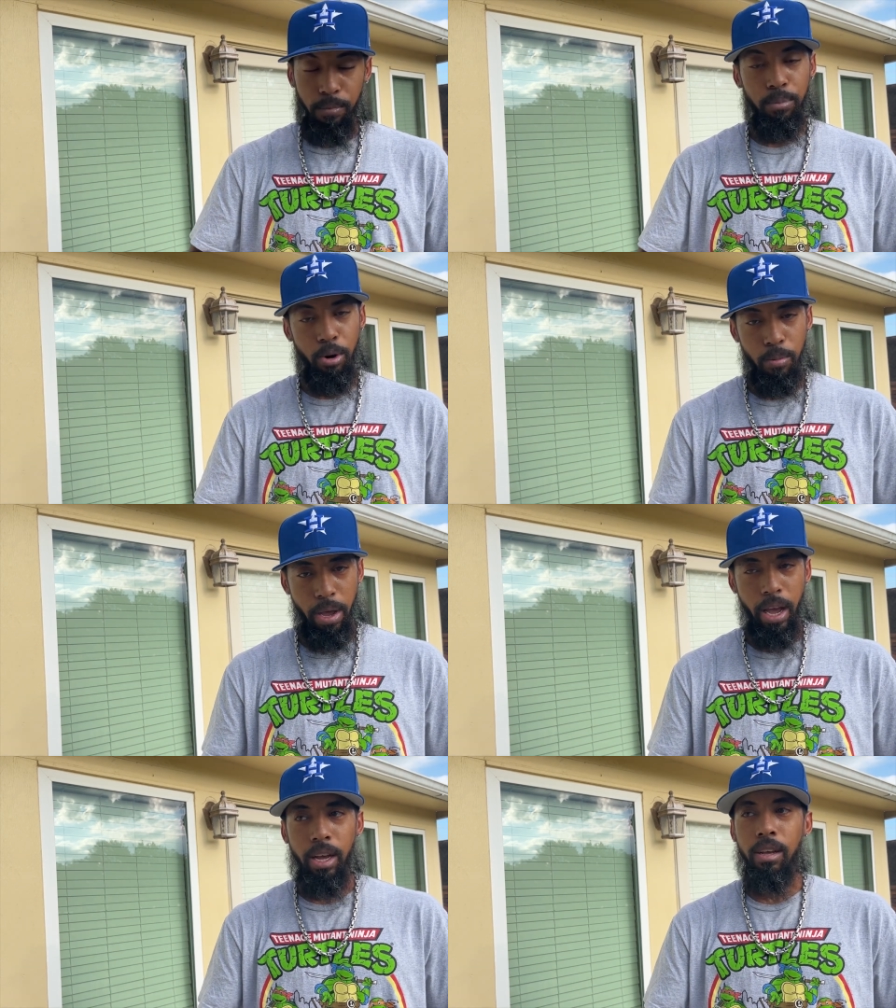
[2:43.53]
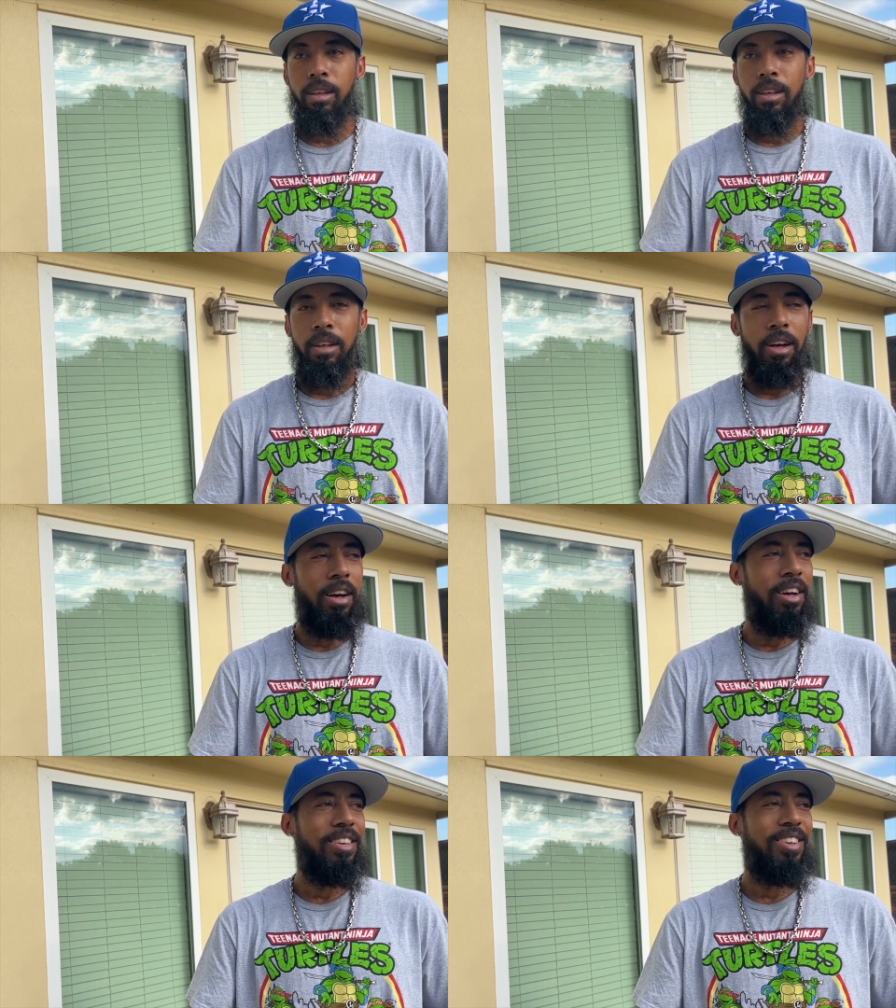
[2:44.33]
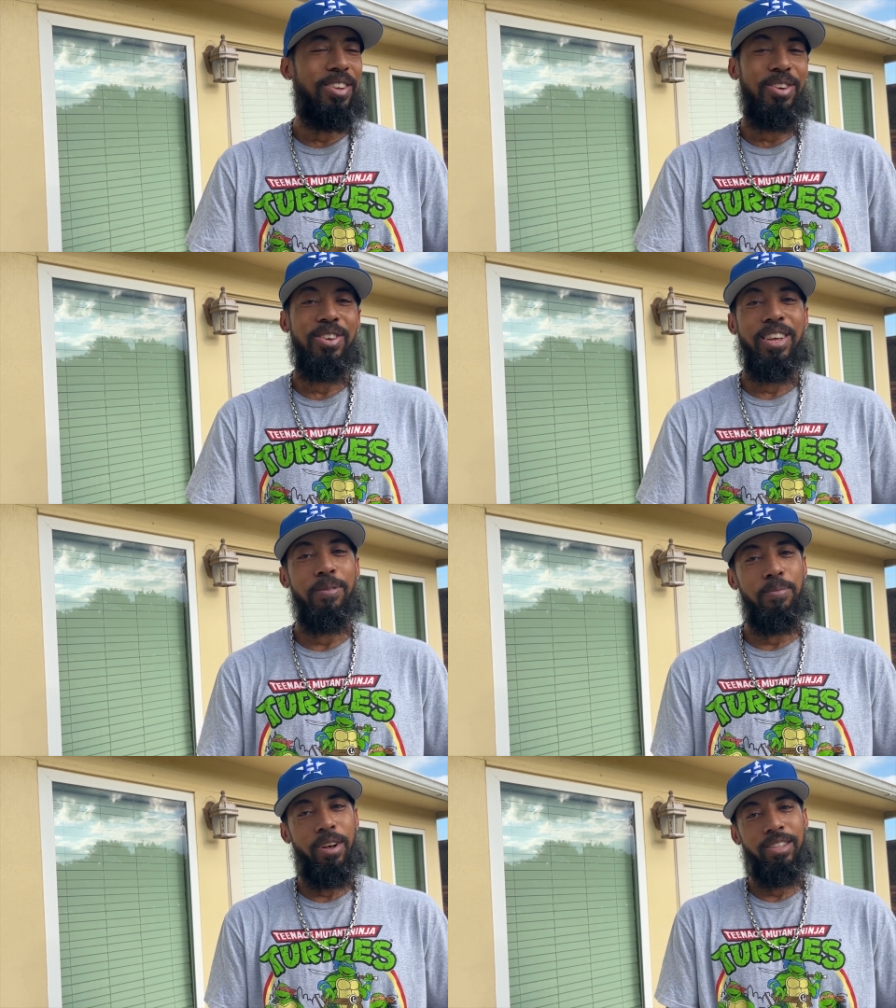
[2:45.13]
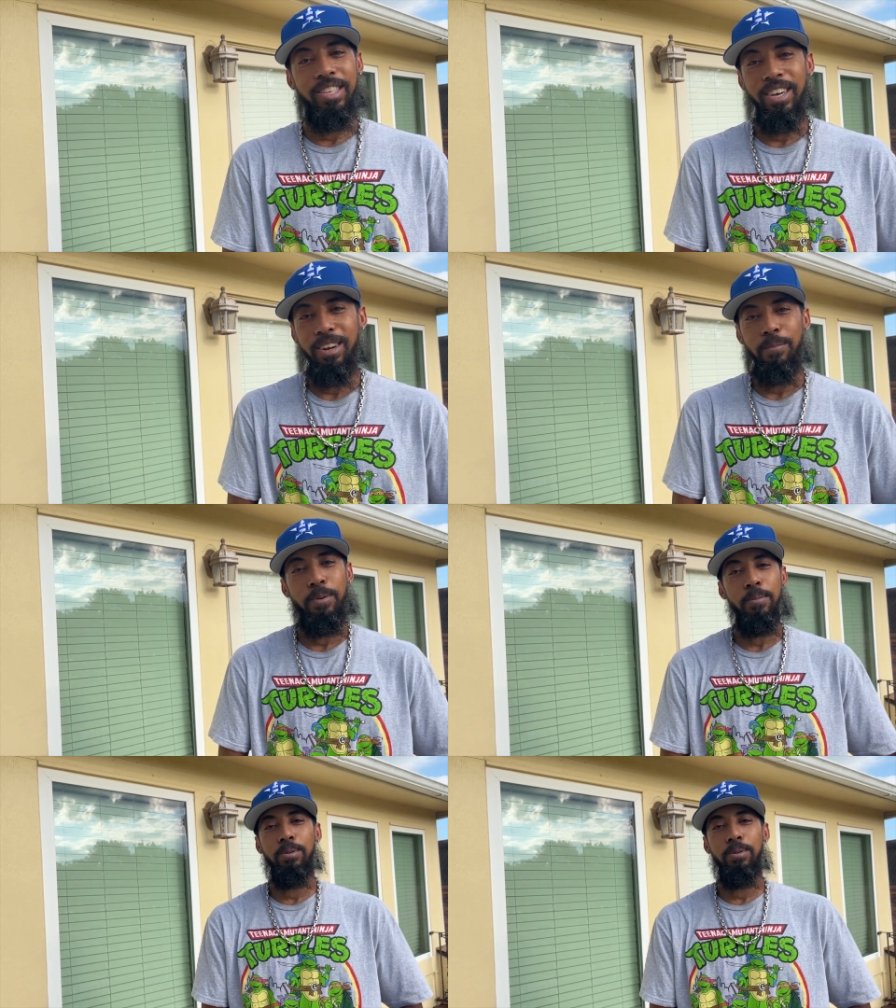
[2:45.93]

Pro Mag. You know, you get a ton of people